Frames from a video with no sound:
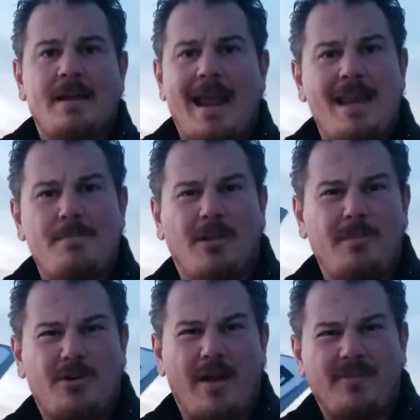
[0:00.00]

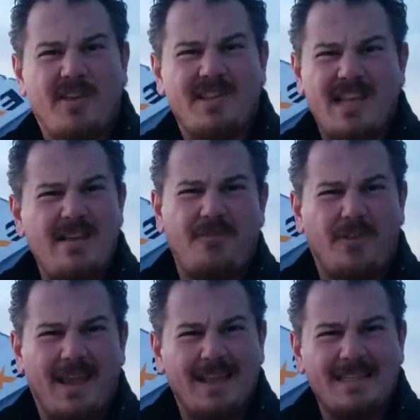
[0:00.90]
80mm F-16
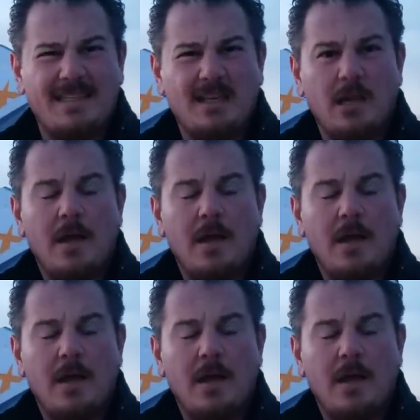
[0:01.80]
for this,